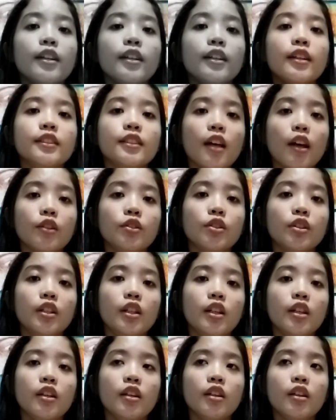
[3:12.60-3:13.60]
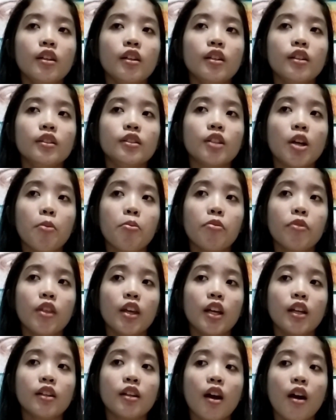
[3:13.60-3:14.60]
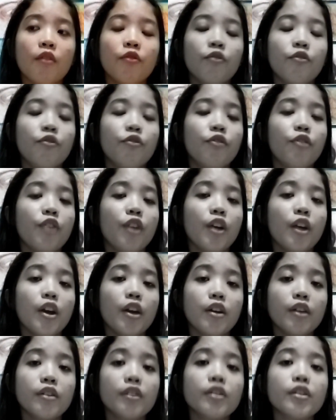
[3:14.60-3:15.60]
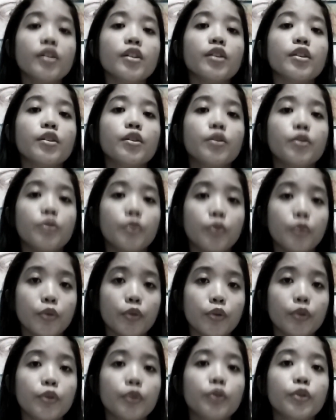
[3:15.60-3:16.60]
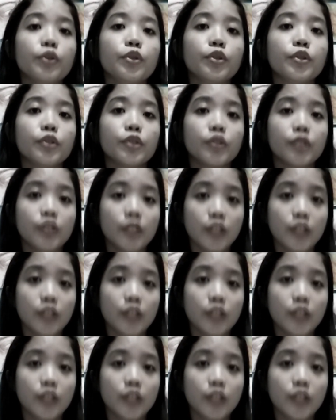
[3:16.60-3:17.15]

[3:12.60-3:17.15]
That's actually something na very rude to